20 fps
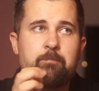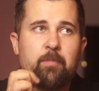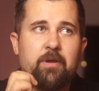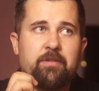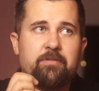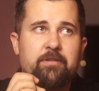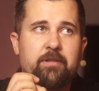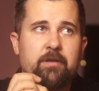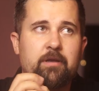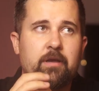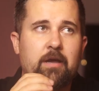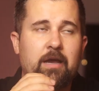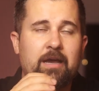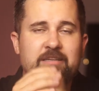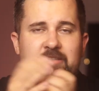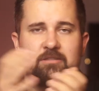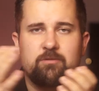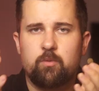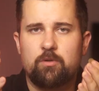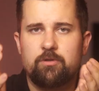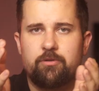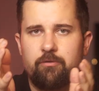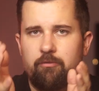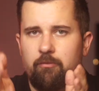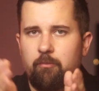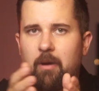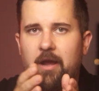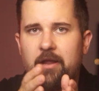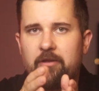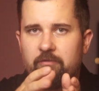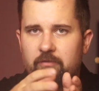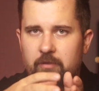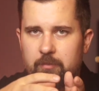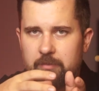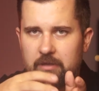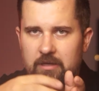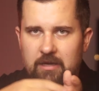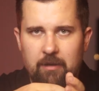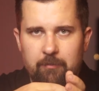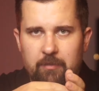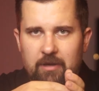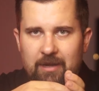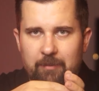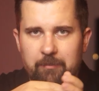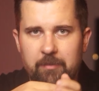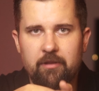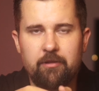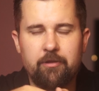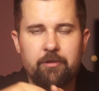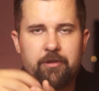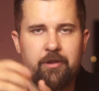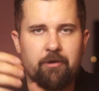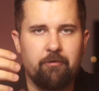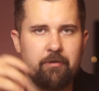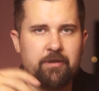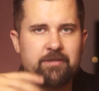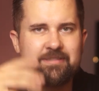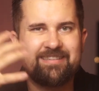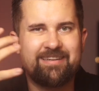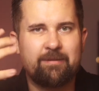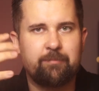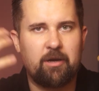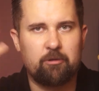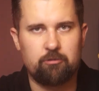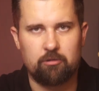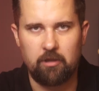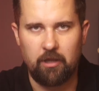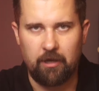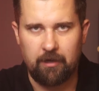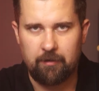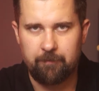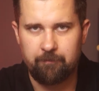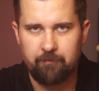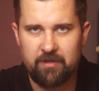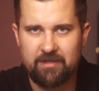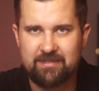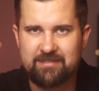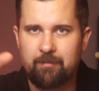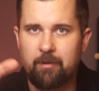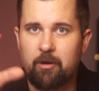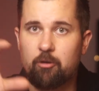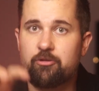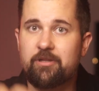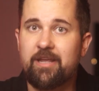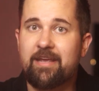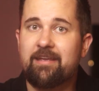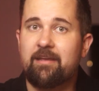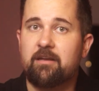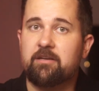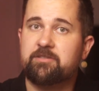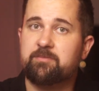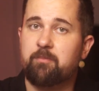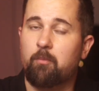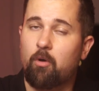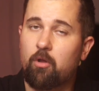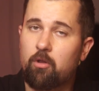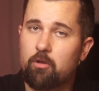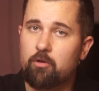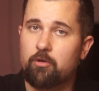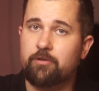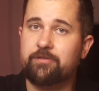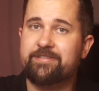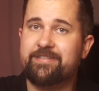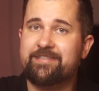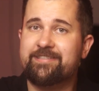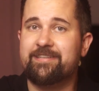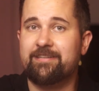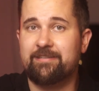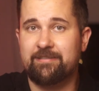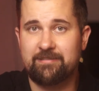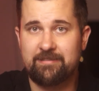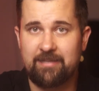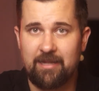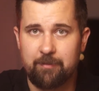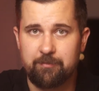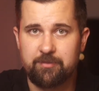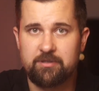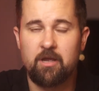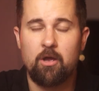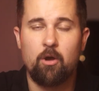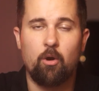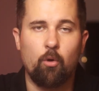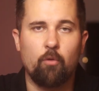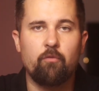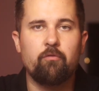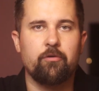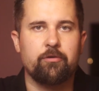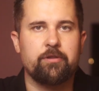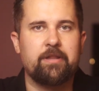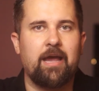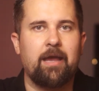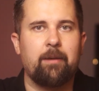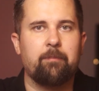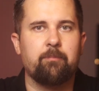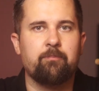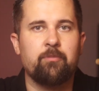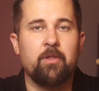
but I just want to remind you that becoming a millionaire isn't about luck. It's about taking small, consistent steps over time.